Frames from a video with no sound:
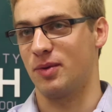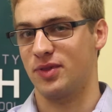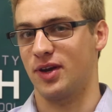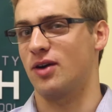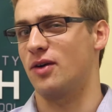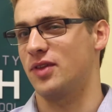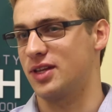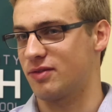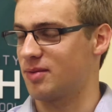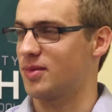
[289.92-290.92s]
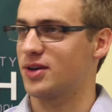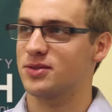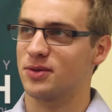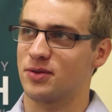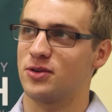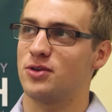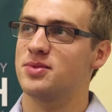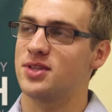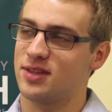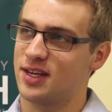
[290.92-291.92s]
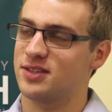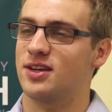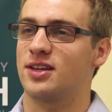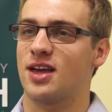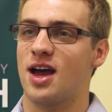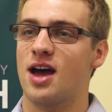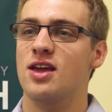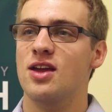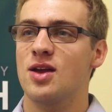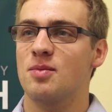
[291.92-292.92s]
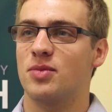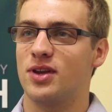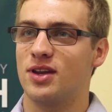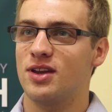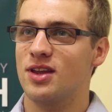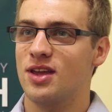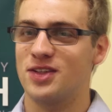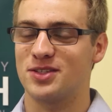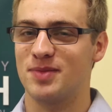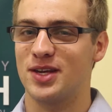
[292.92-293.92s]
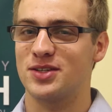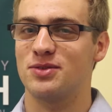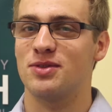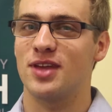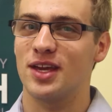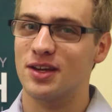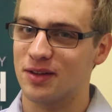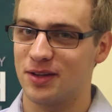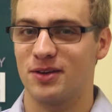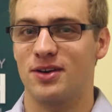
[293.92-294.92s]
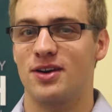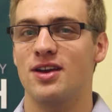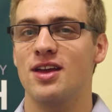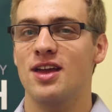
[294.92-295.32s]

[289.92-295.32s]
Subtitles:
with all the different muscle groups and things like that, but it just makes you think clearer,